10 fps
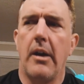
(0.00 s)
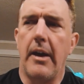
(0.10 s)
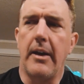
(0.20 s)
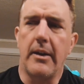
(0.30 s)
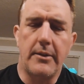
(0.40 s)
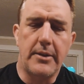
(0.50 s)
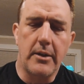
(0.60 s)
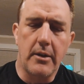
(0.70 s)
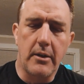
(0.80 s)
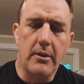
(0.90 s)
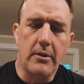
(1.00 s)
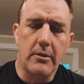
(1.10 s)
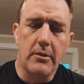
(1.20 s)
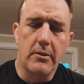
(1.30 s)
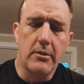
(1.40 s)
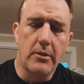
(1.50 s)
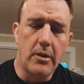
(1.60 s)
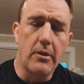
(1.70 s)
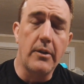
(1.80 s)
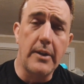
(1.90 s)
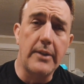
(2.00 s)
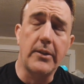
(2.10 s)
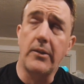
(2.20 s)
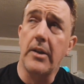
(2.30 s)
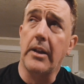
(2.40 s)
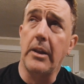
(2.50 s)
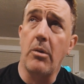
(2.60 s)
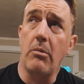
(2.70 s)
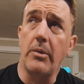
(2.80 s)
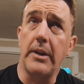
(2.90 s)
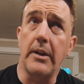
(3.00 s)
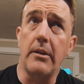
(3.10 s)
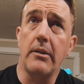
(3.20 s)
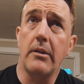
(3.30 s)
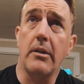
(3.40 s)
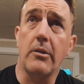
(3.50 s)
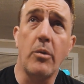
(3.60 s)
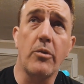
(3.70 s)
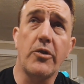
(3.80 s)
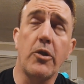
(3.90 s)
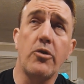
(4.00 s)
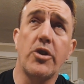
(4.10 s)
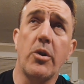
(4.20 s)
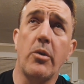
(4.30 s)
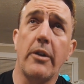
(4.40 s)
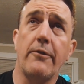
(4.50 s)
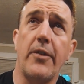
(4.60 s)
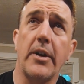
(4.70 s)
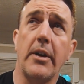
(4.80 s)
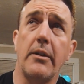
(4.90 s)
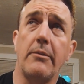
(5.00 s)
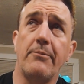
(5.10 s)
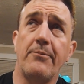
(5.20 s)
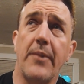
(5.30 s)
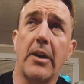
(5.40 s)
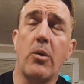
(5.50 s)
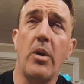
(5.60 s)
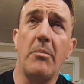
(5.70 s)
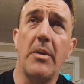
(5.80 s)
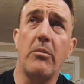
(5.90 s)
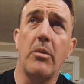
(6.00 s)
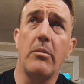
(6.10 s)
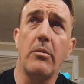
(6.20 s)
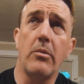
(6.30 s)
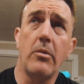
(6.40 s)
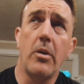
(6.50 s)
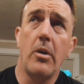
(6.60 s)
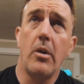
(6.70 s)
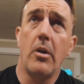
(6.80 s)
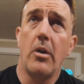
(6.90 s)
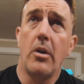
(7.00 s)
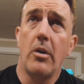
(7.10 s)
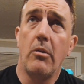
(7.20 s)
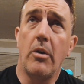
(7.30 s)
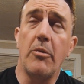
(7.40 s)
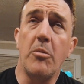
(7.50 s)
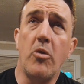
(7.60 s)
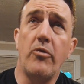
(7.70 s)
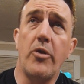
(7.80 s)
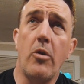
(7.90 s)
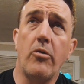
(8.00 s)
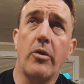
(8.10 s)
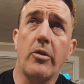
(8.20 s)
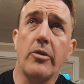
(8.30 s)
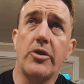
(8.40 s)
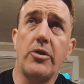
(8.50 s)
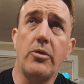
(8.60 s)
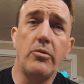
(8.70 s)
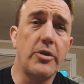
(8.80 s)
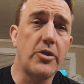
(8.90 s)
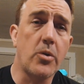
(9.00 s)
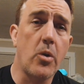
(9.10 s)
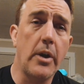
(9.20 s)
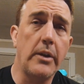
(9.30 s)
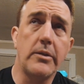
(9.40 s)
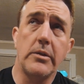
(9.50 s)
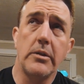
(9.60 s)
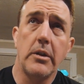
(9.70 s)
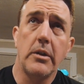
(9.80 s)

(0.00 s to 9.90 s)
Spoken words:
And, and that's exactly what we did. We were so short on fucking equipment when we moved over to Detroit